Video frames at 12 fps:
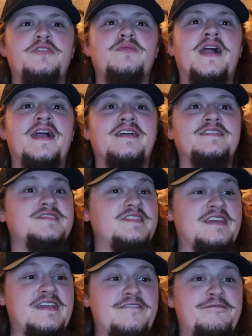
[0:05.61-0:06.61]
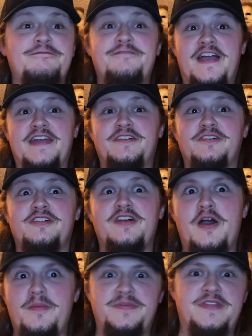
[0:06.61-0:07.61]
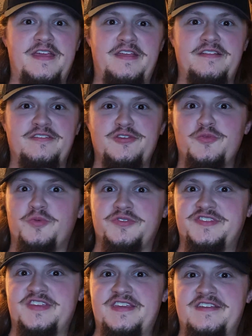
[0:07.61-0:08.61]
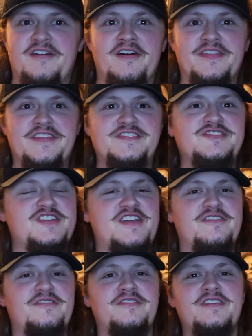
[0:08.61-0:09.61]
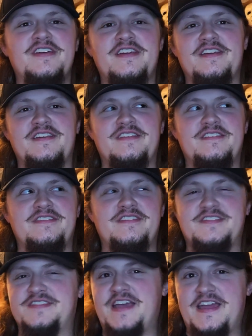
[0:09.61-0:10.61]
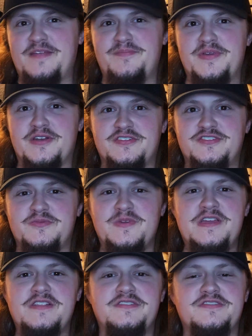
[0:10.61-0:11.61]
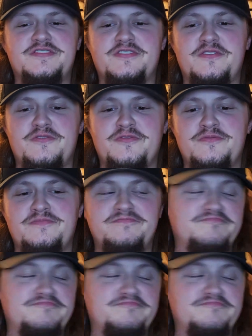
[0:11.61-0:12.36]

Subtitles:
you guys the final update you will see on this channel. This is kind of bittersweet, so